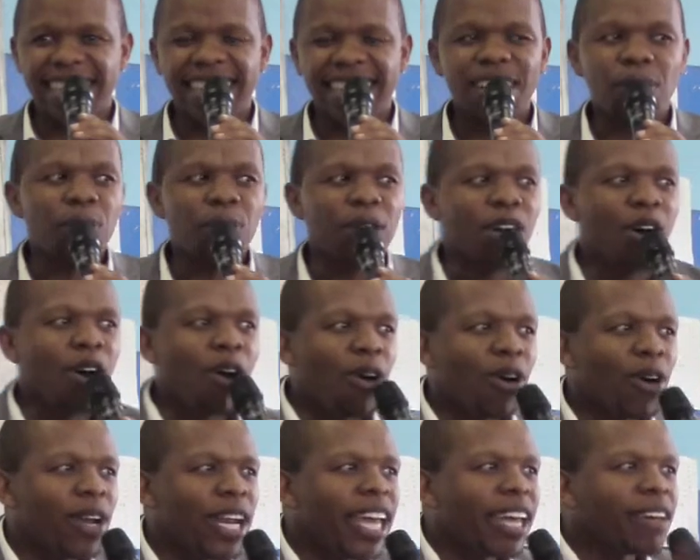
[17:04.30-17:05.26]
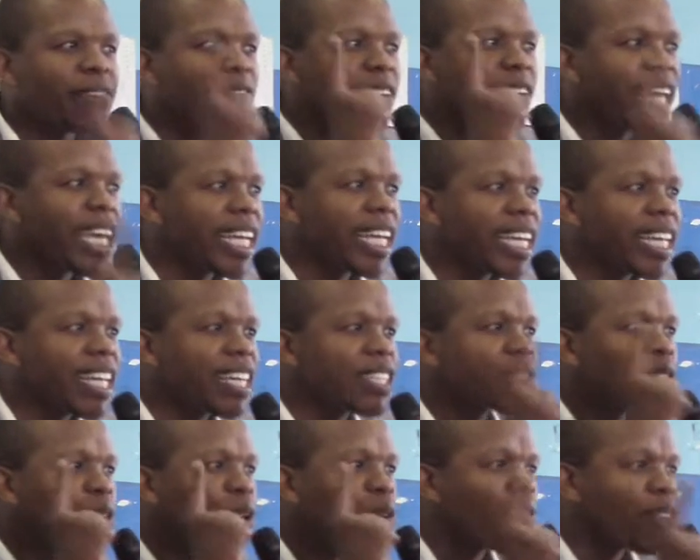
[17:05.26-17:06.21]
We all have
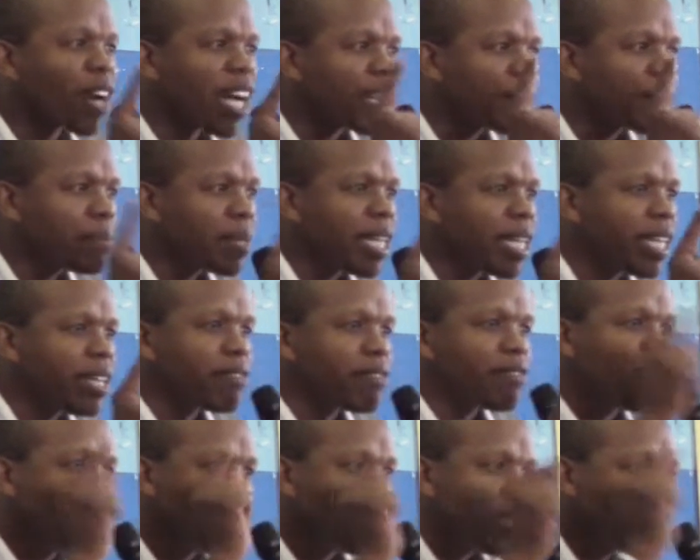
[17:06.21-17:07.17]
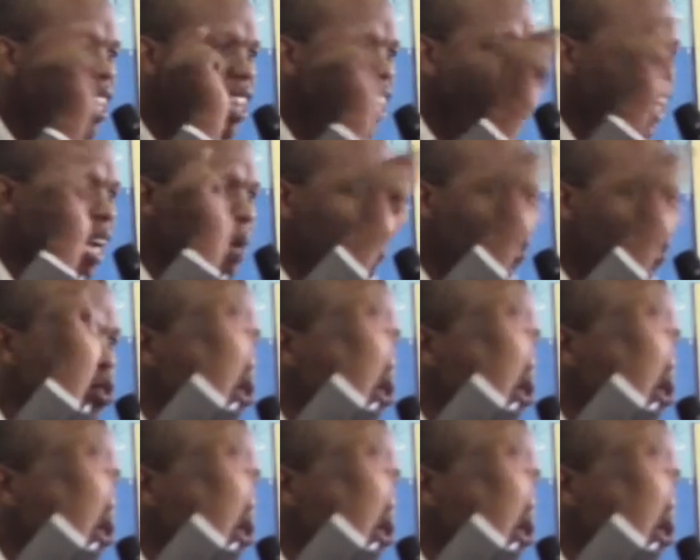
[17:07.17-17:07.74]
areas of unbelief. You think about